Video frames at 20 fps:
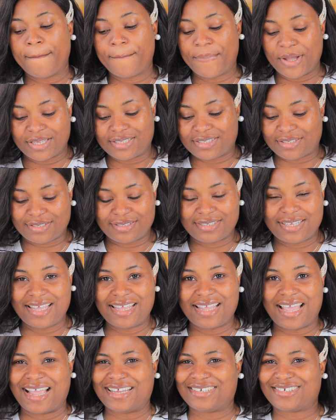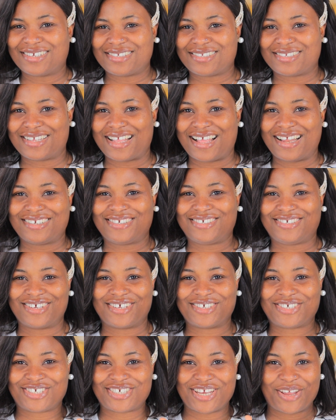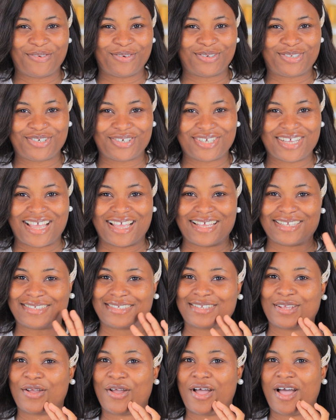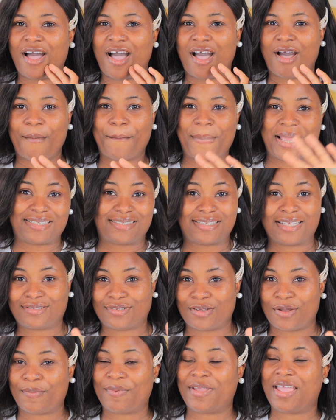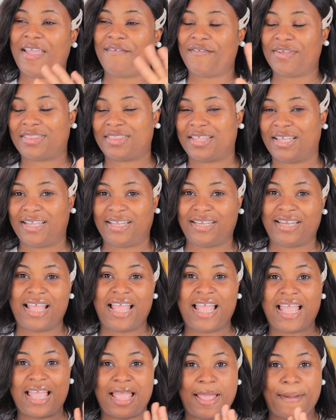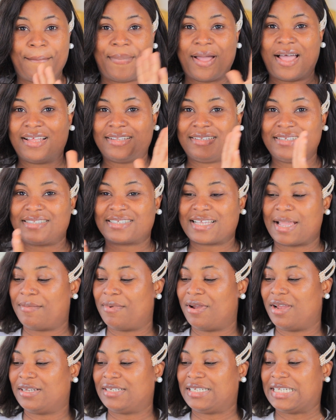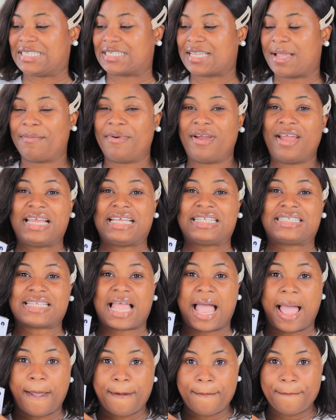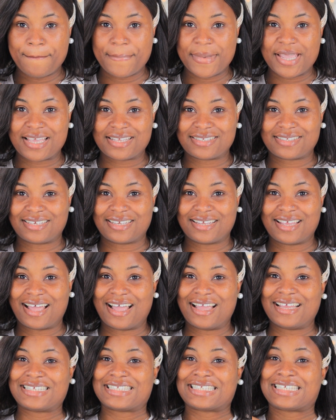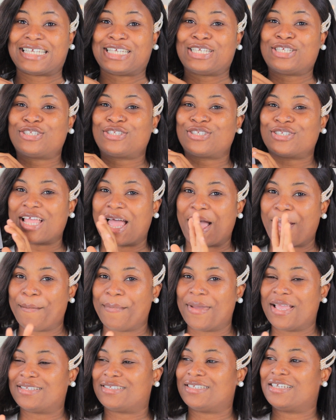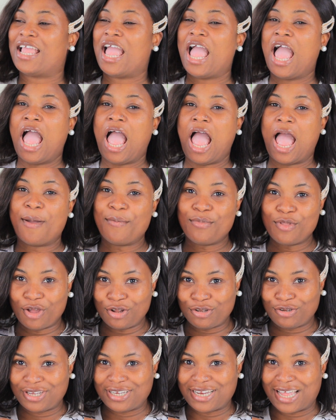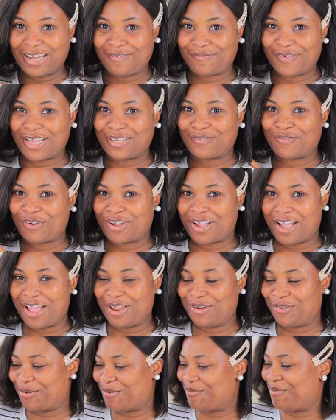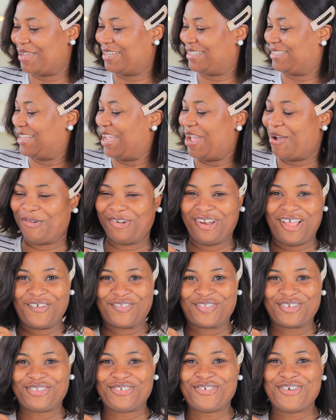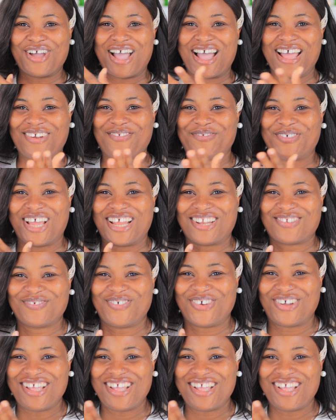But today I just decided to share with you guys my setup, everything about this camera. This camera is amazing, guys. It's amazing. I'm not doing advert for Canon, but I would love to do advert